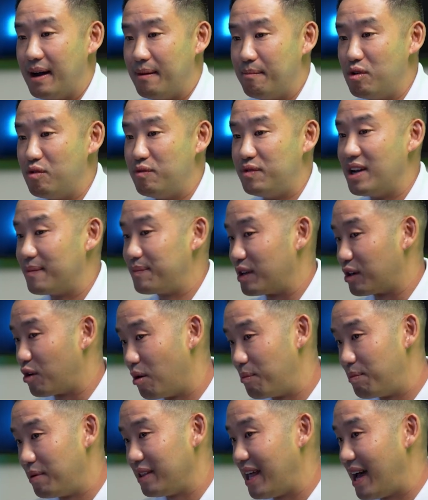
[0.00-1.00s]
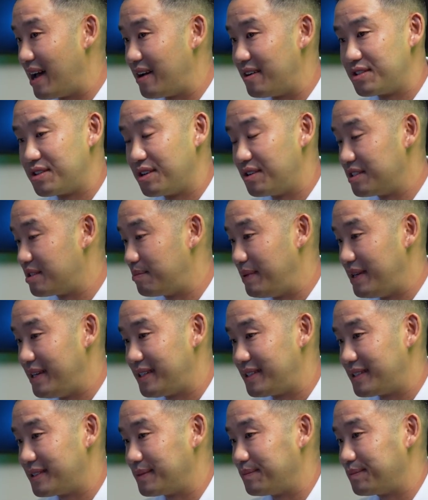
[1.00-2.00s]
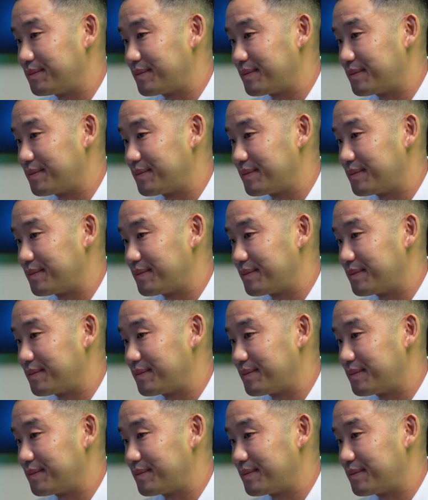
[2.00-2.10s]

moved up the corporate ladder, so to speak.